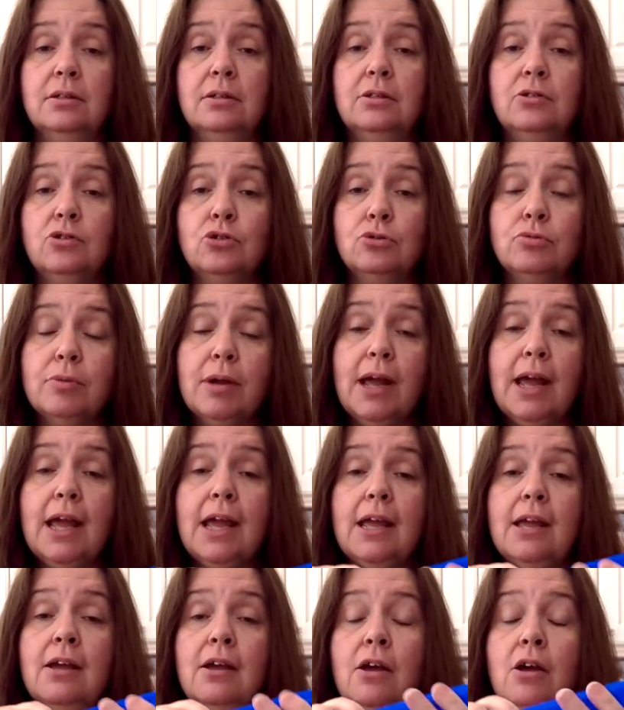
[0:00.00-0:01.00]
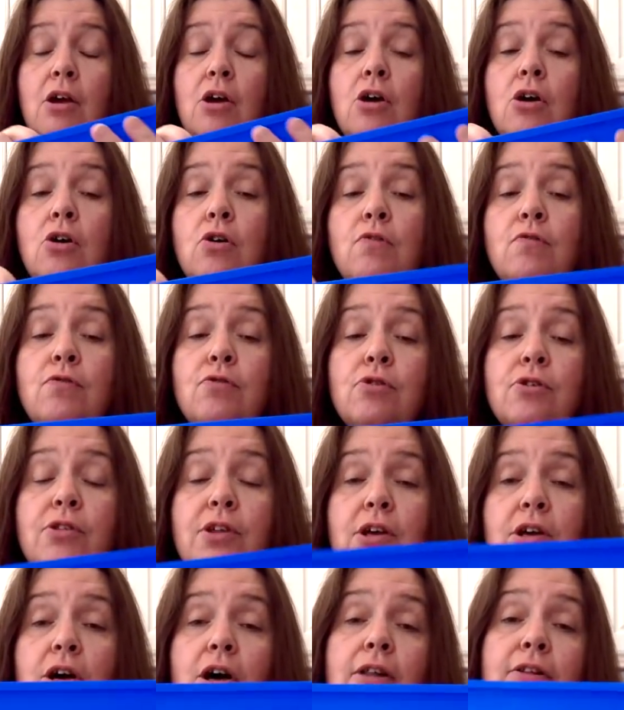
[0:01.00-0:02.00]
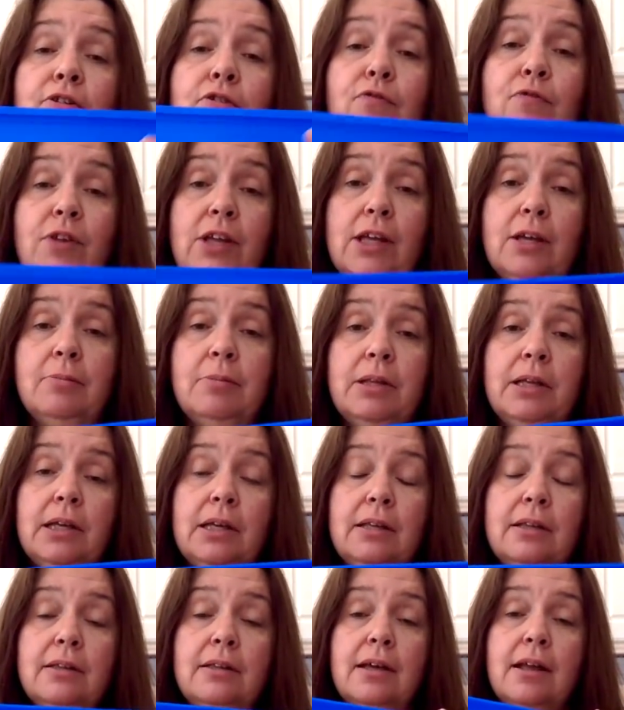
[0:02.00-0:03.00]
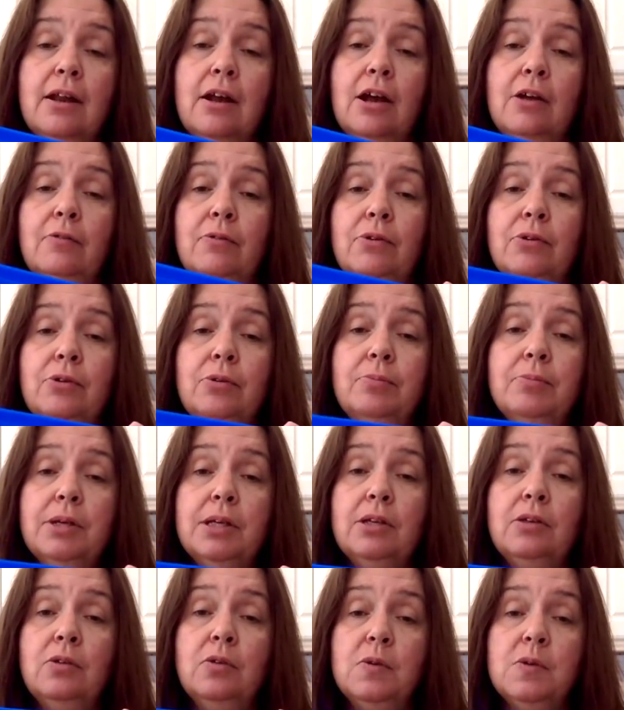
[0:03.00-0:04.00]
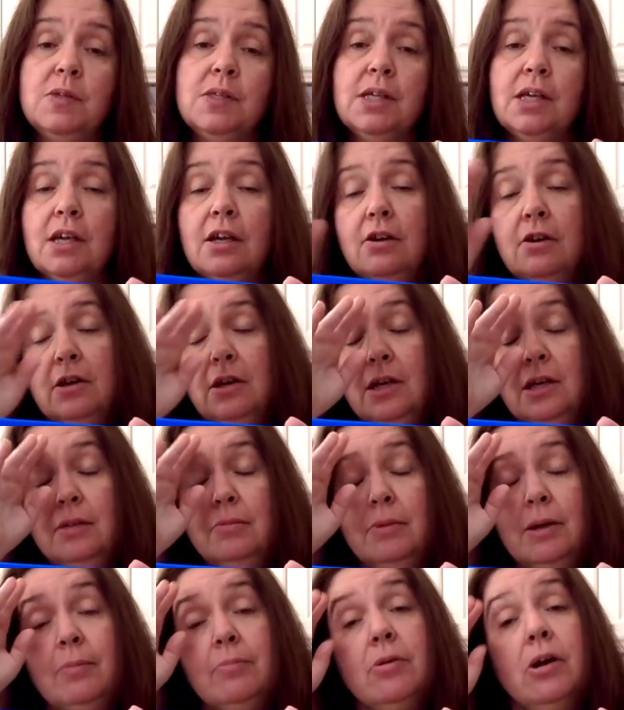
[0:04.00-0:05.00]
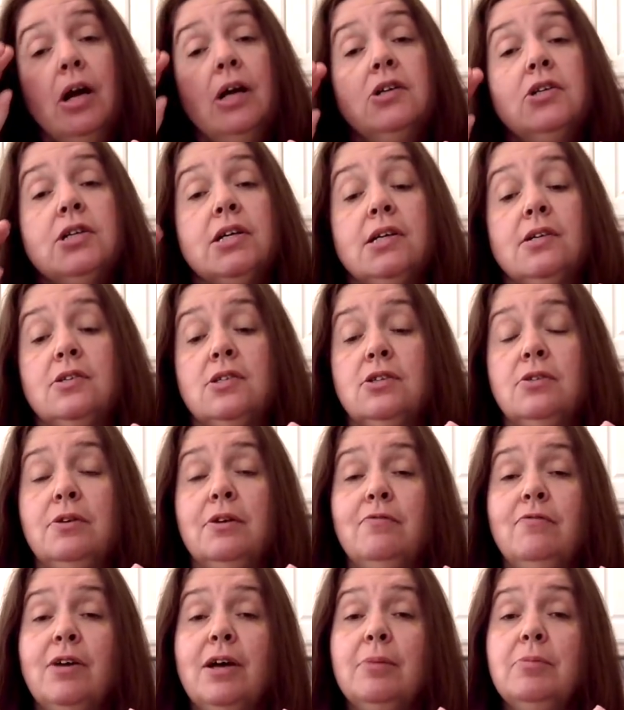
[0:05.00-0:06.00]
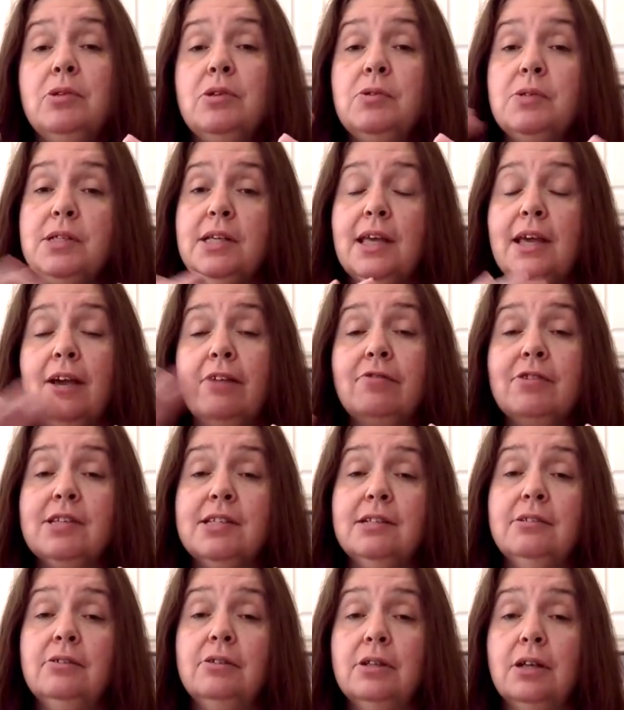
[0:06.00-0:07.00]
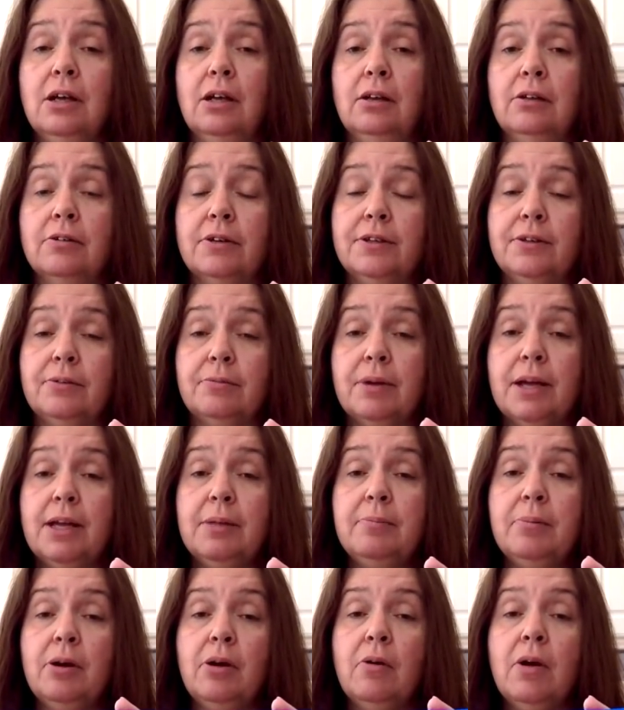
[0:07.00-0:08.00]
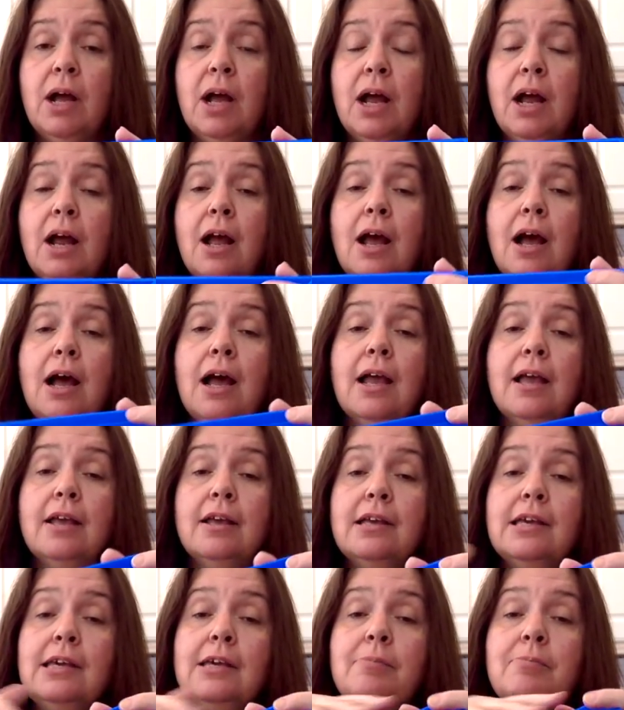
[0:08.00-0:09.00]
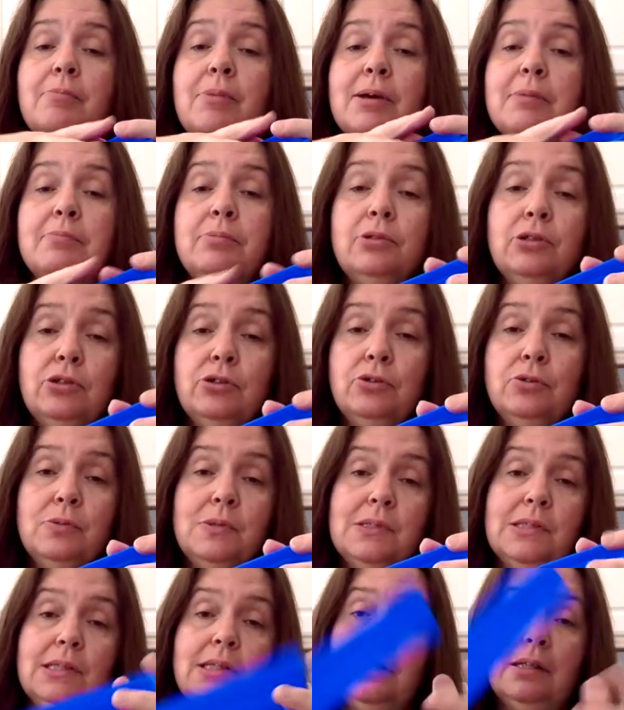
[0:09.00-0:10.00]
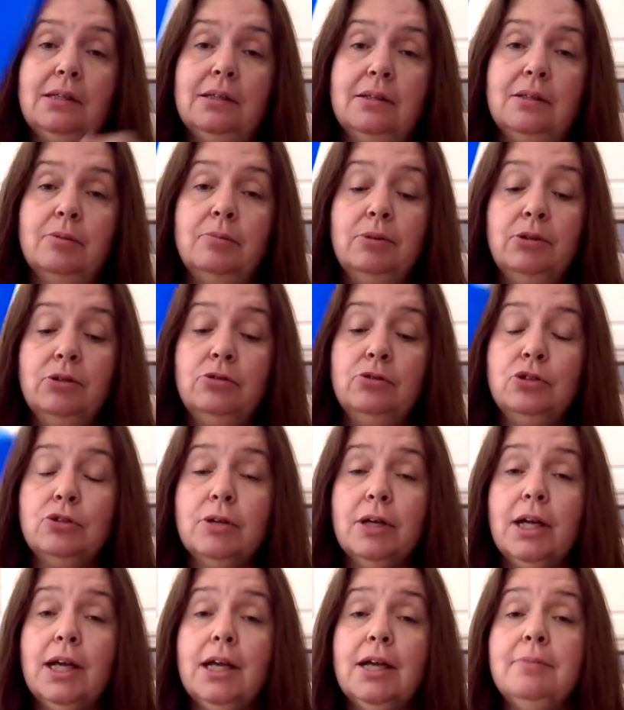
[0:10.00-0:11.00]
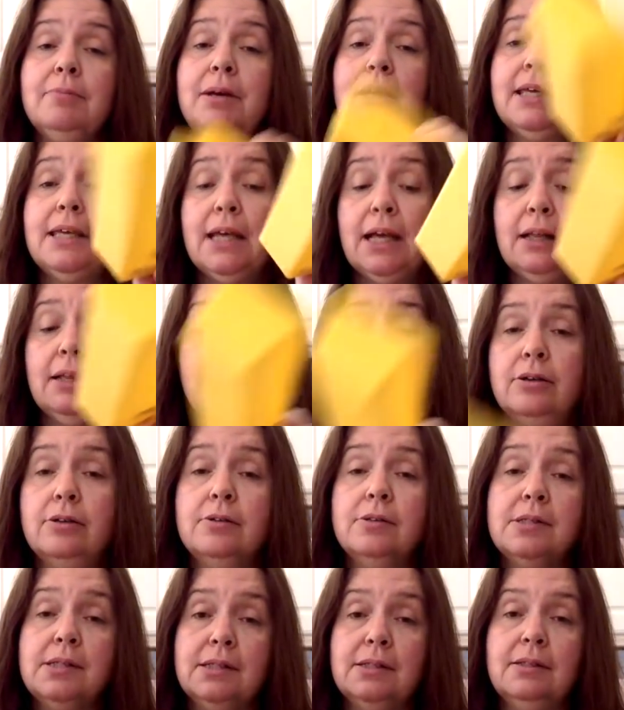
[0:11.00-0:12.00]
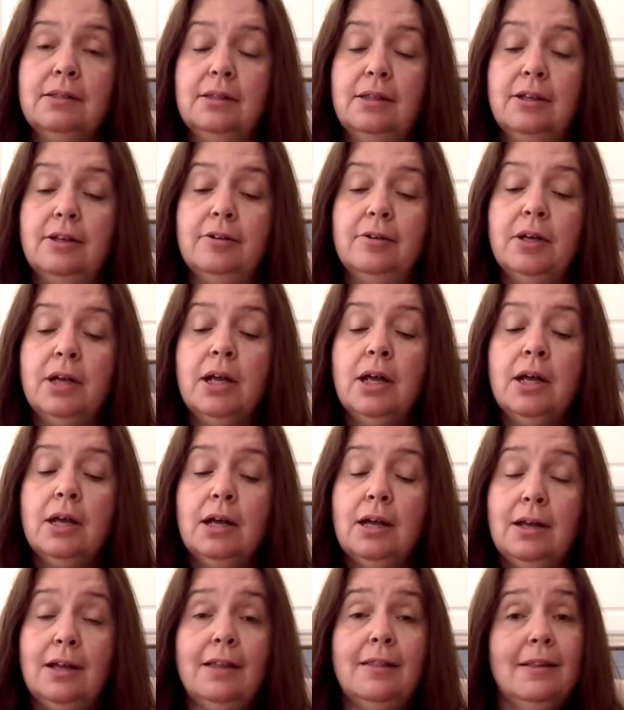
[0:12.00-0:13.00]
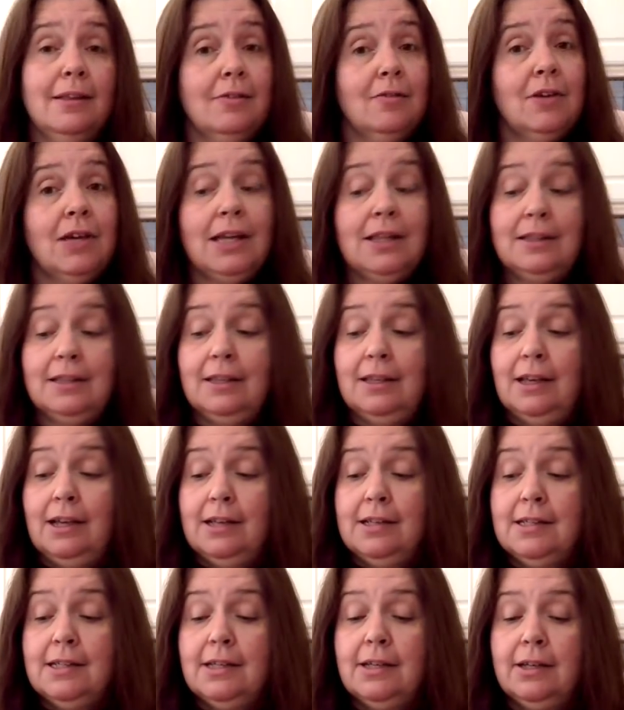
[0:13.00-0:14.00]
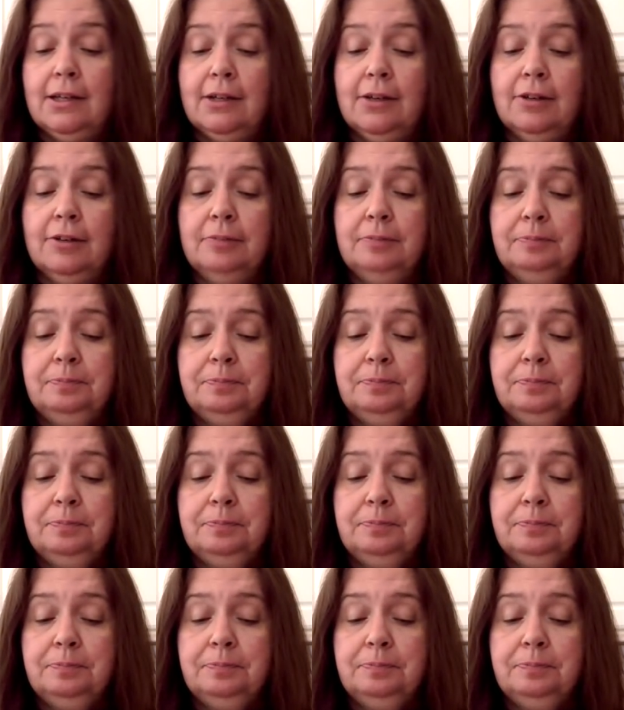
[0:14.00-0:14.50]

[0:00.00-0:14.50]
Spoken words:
tray for the color family that I will be using in my project. So if I'm using every single color in the rainbow, I can keep my blues in the blue tray, my yellows, and you know, I think you get the idea here.